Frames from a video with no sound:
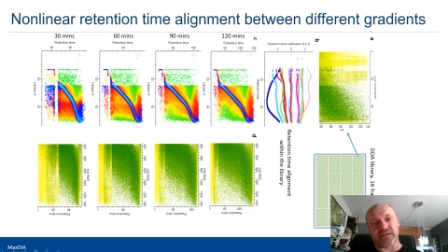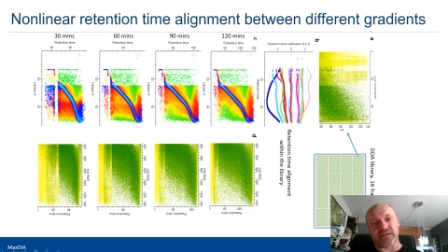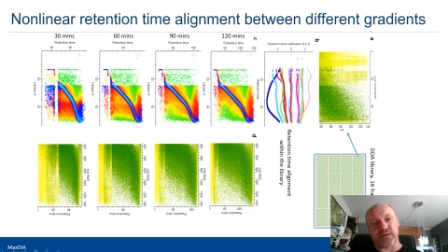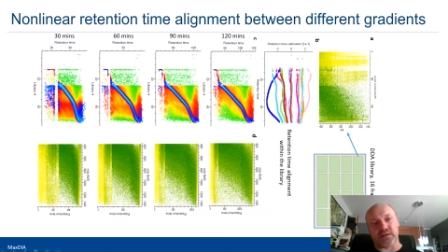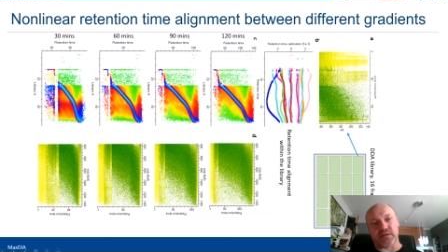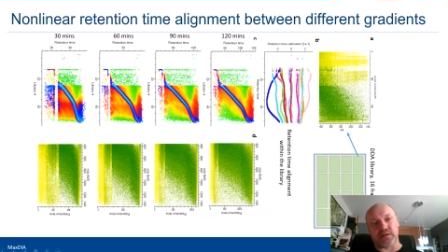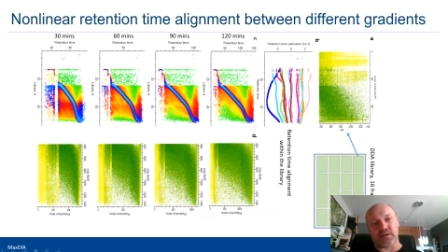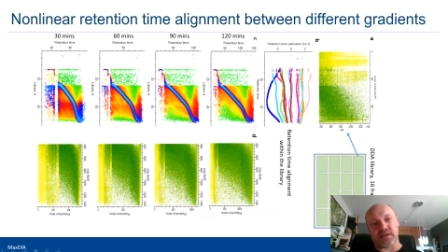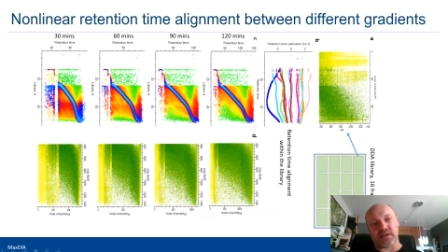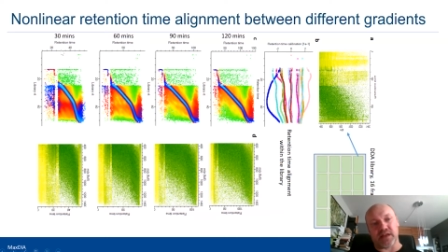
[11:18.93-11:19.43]

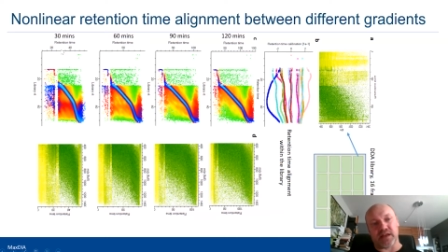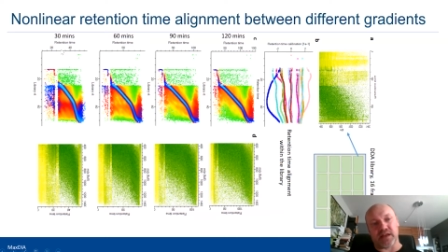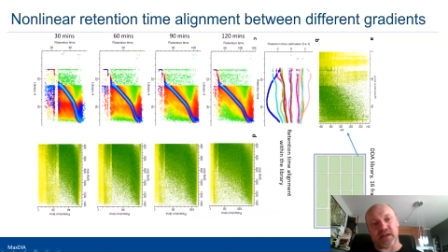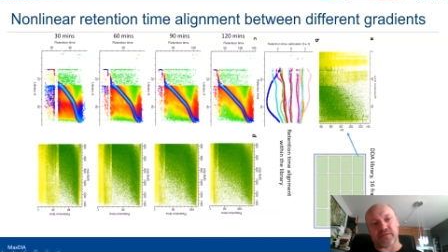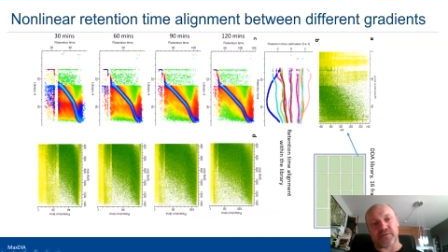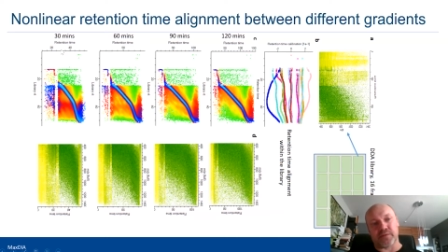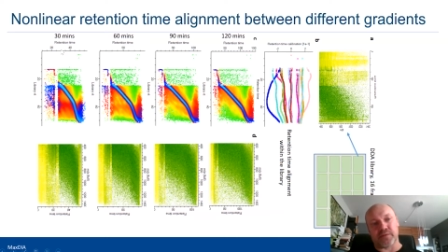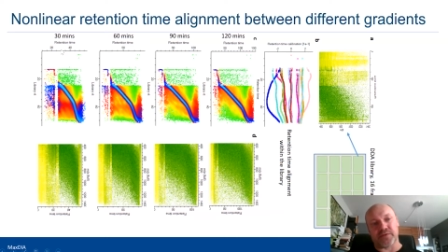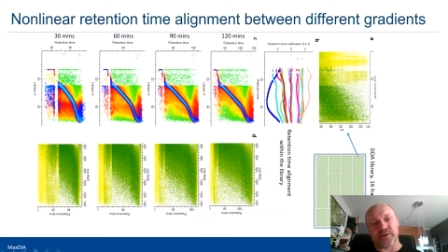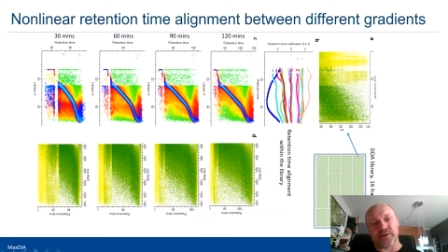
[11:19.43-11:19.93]
So like
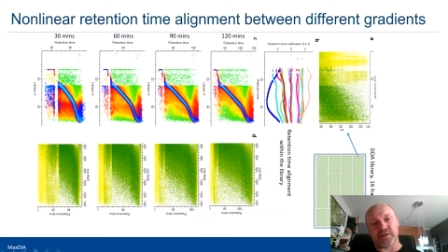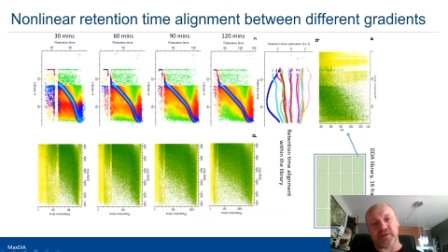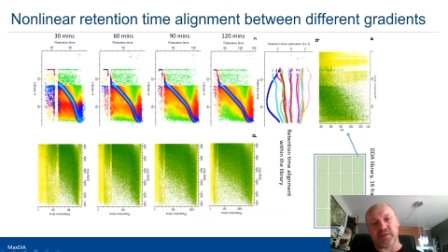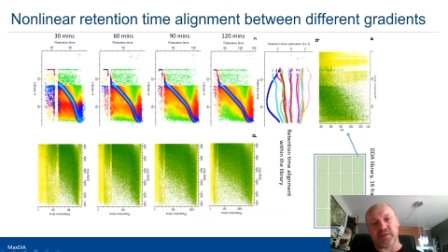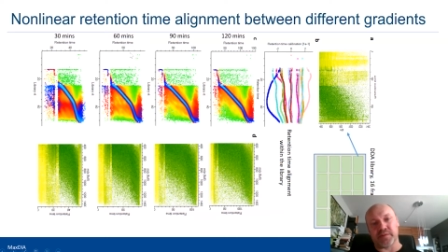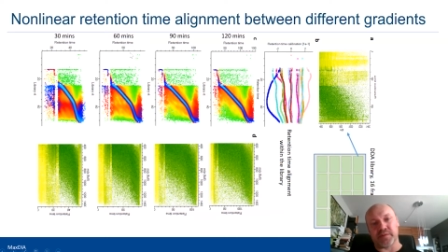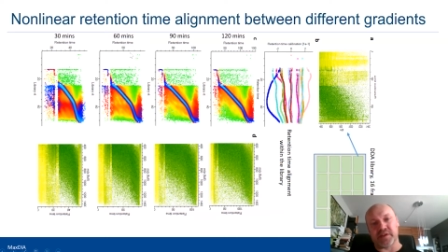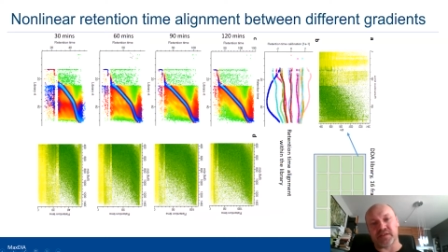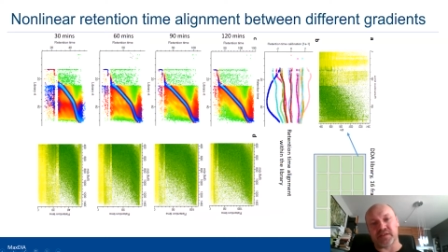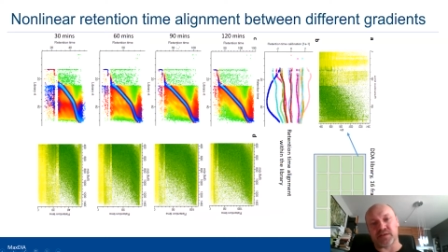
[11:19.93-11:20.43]
from 30
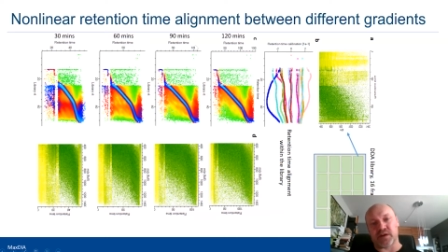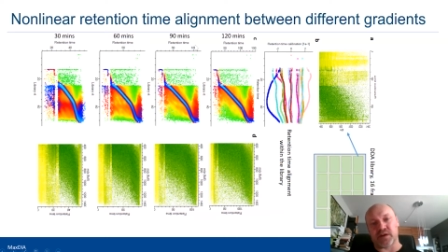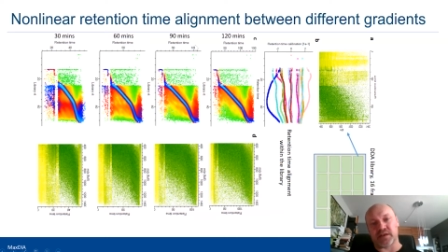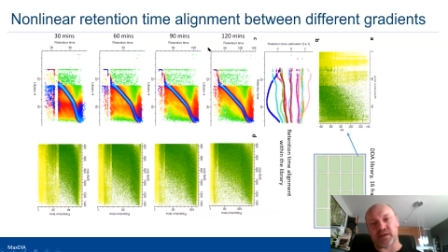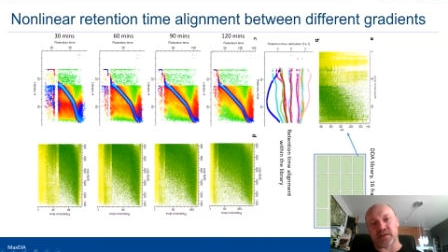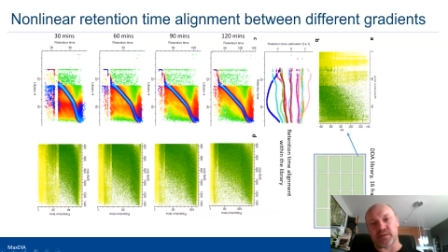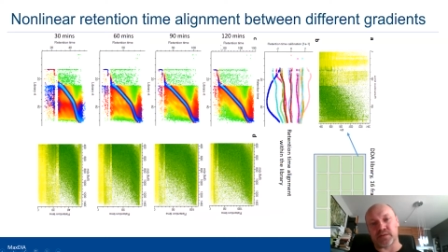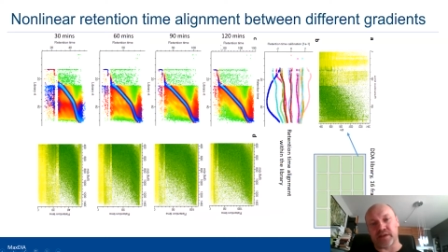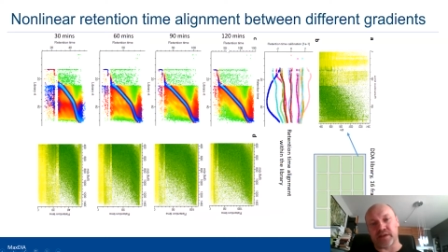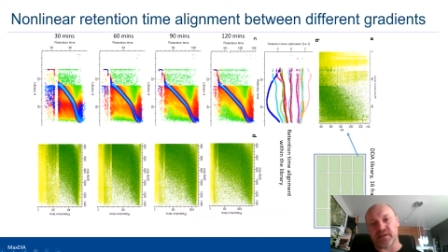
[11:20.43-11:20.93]
minutes to
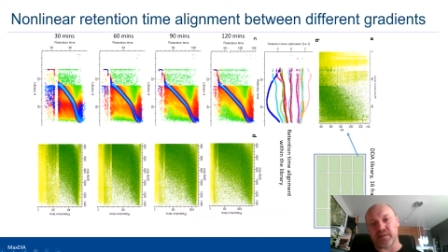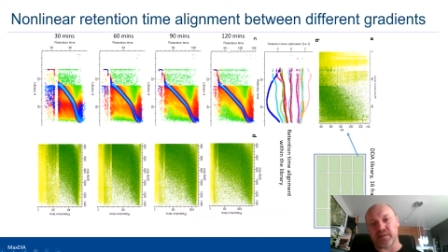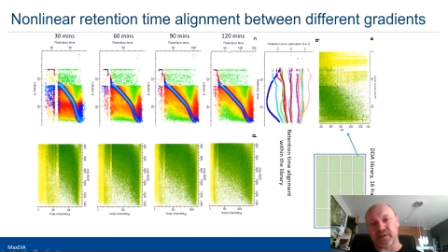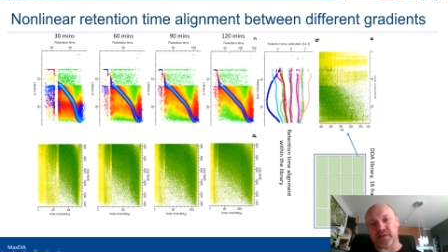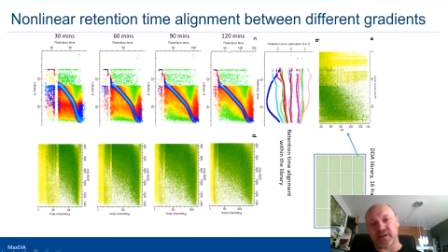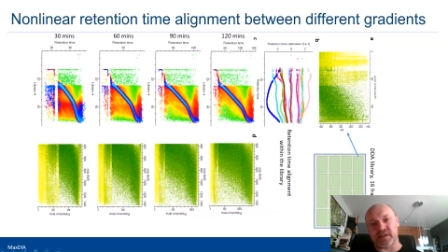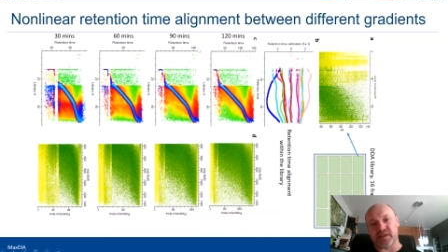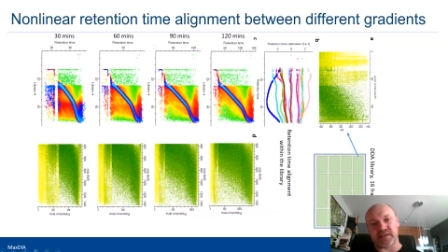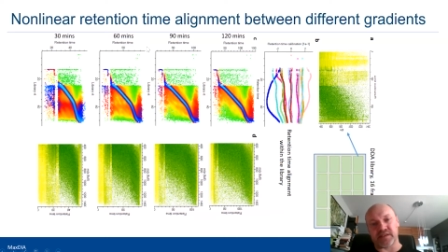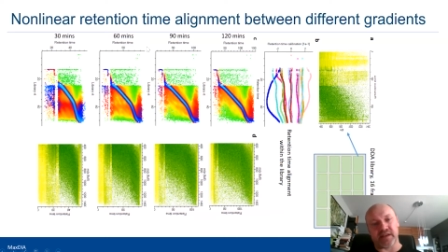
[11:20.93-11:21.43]
120
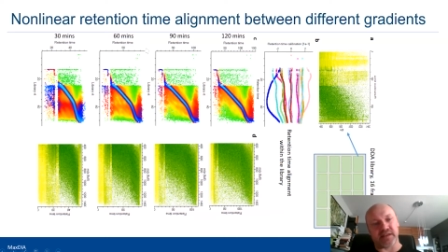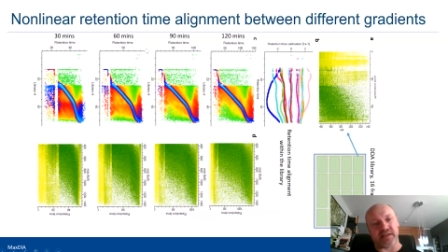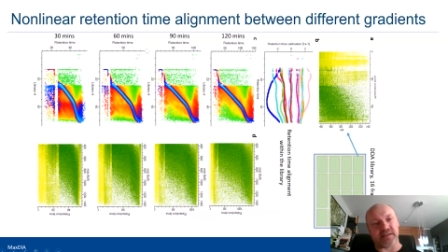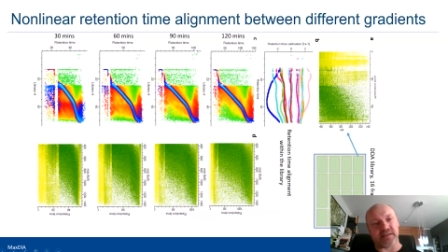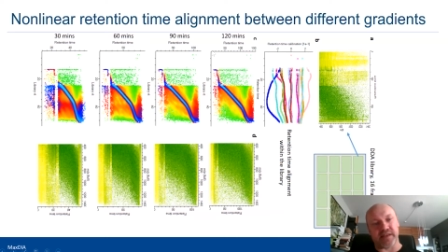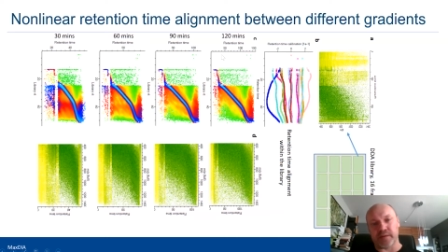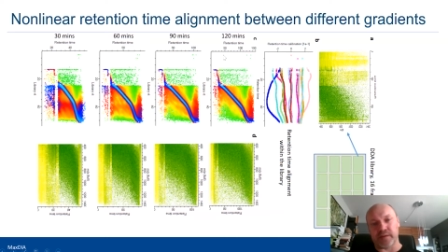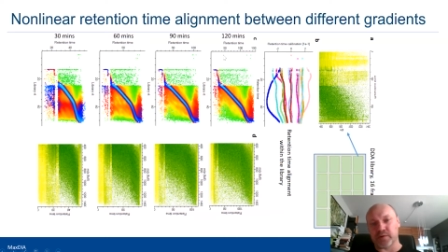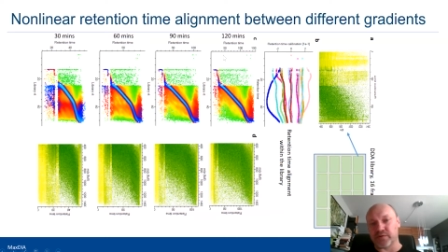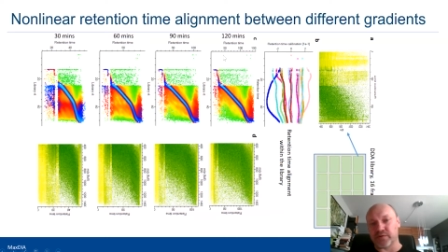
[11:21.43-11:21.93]
minutes, and
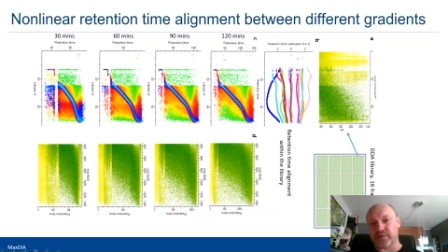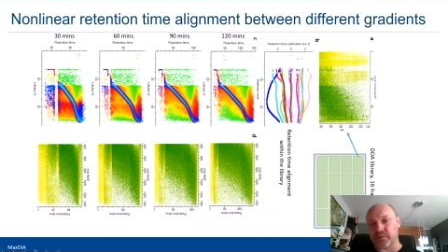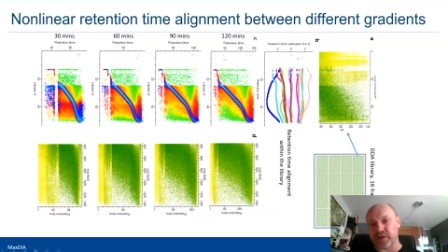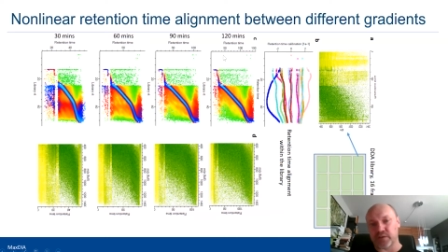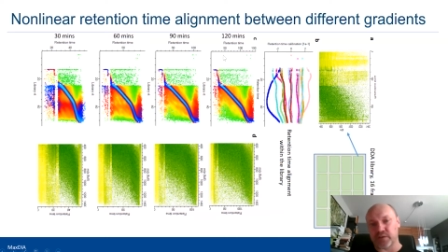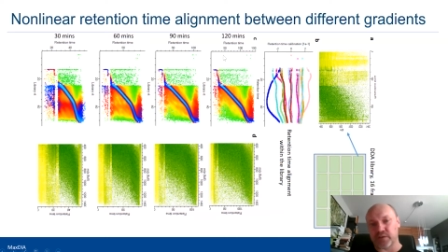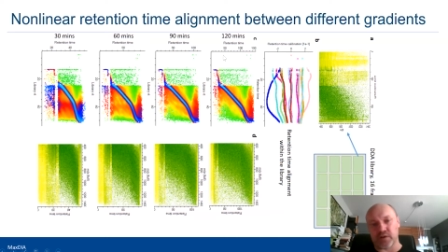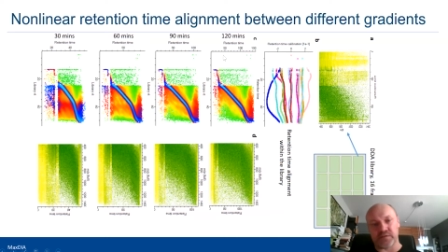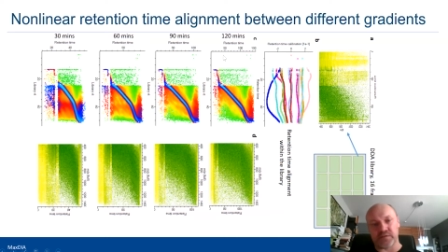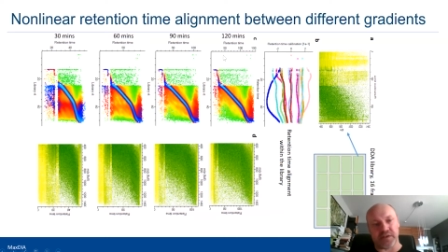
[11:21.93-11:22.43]
it's
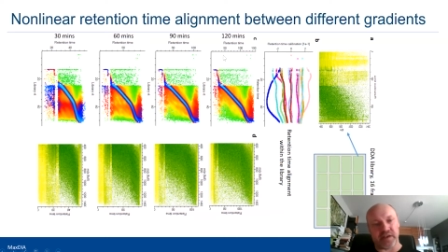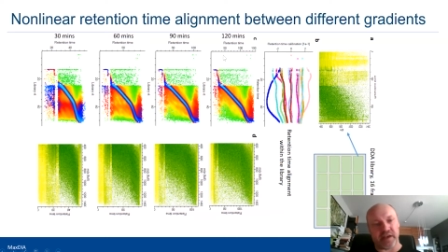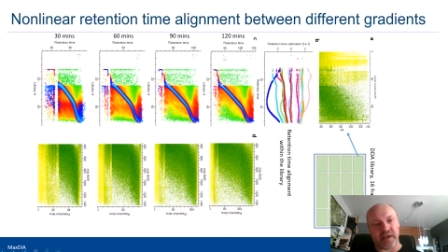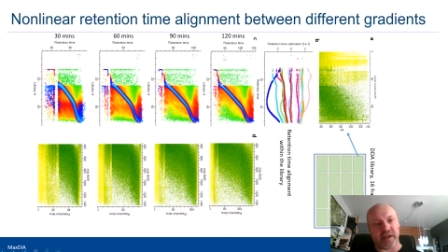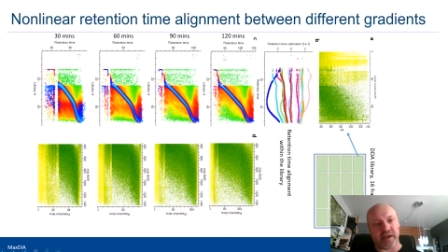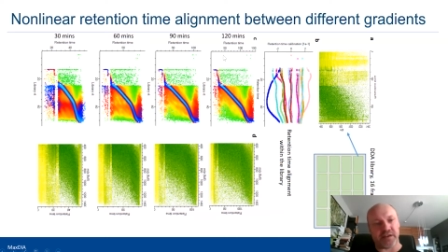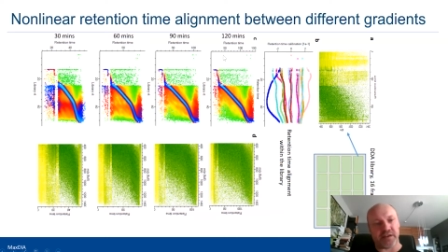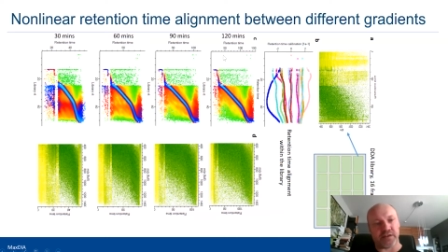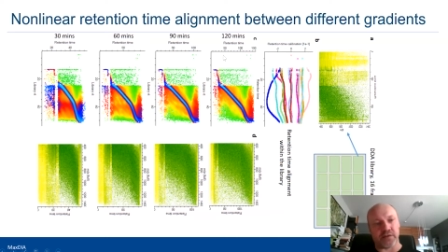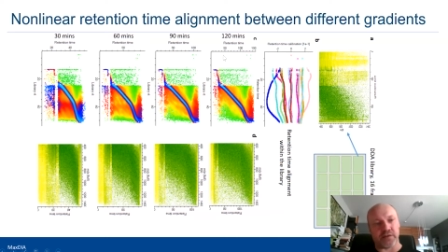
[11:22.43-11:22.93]
label-free
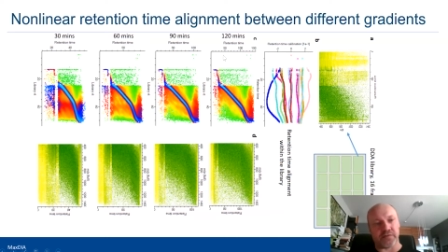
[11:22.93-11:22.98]
quantification of